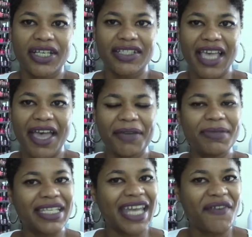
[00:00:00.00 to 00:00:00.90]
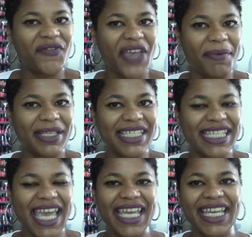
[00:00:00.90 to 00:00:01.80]
times and have a fabulous
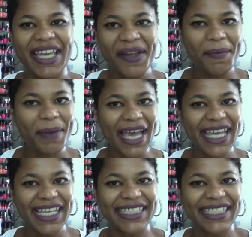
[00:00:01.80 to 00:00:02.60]
day. Bye.